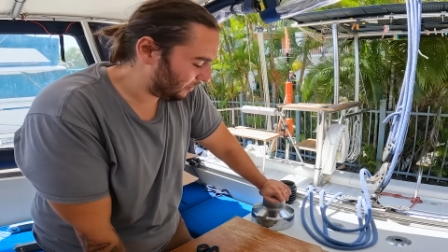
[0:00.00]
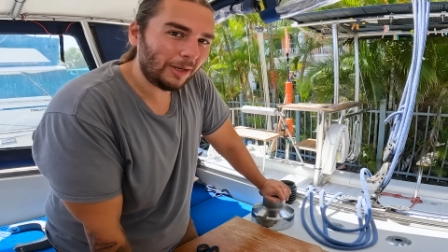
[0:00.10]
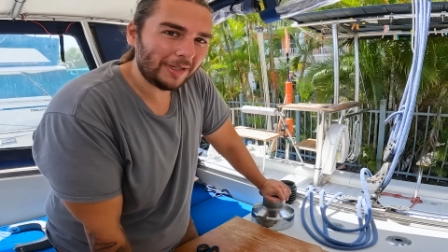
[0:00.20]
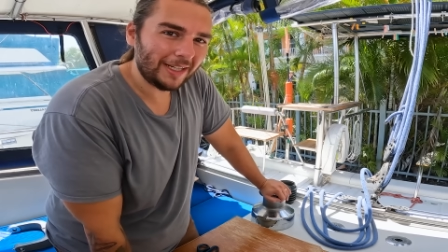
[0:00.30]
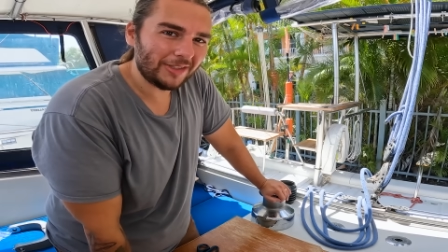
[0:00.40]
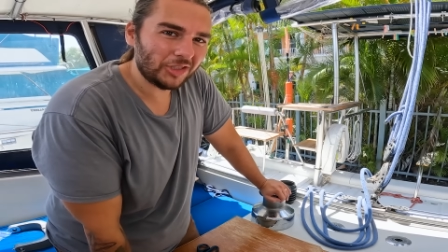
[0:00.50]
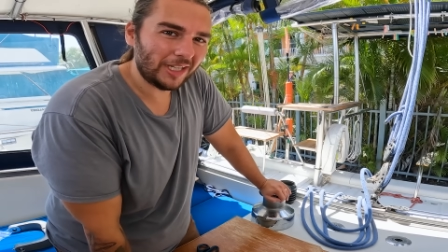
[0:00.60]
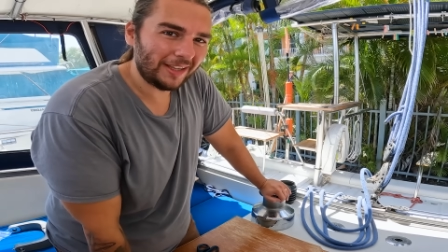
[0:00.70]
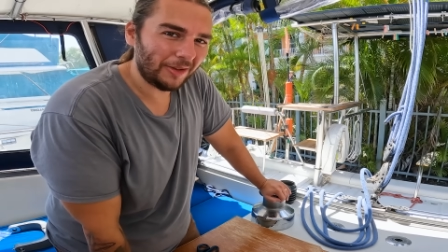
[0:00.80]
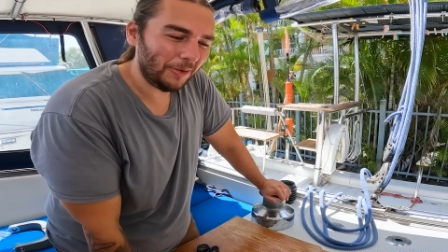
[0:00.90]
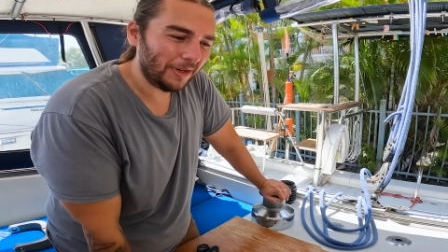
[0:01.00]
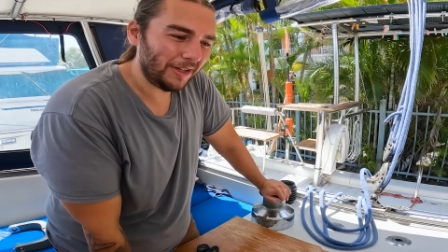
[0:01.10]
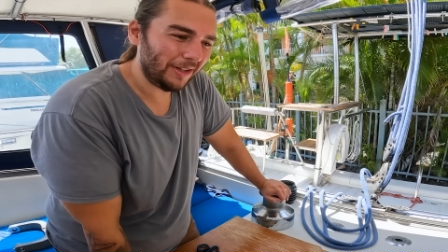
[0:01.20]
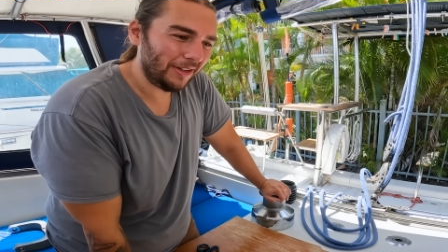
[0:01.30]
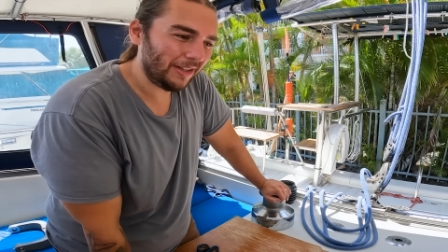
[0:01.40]
dropping it, draining the
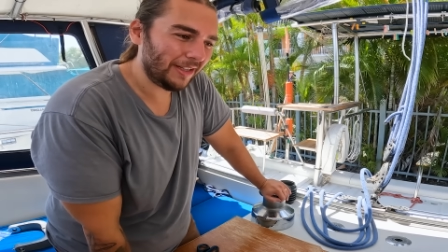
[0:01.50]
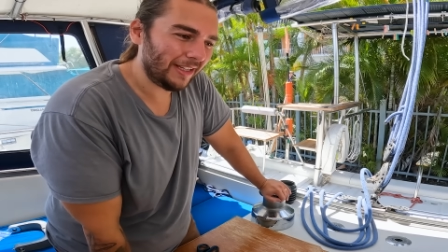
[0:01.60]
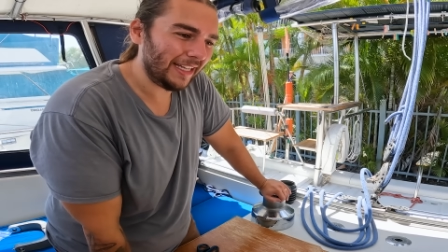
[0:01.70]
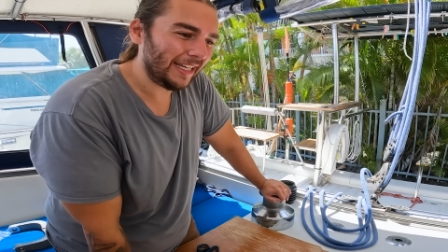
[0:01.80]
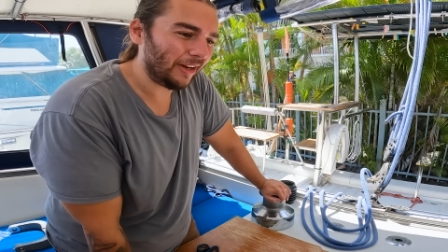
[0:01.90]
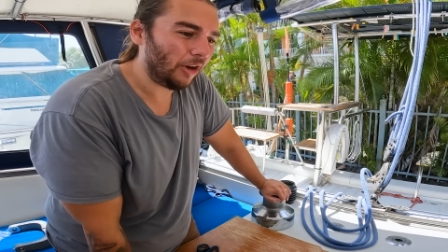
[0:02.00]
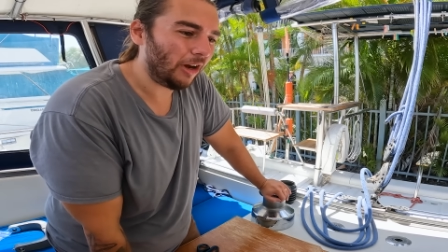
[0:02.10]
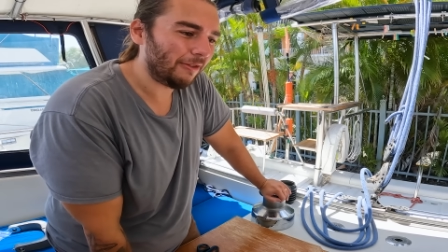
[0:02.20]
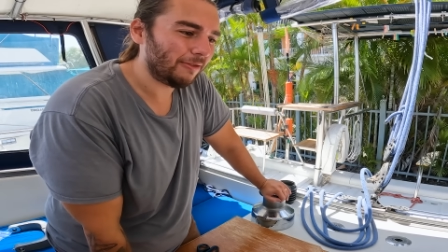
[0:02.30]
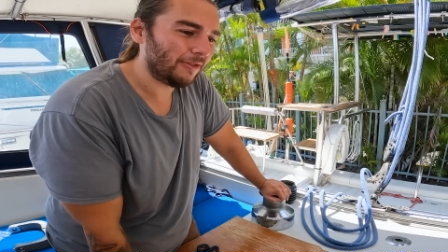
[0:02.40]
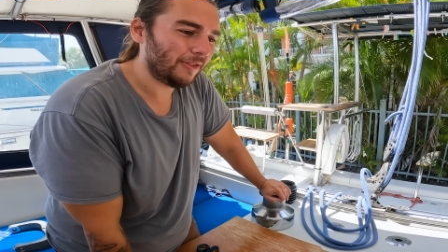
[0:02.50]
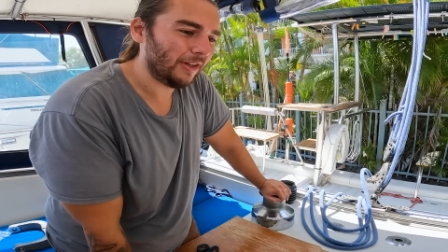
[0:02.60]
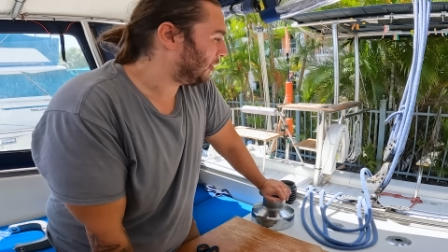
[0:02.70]
oil, getting it off.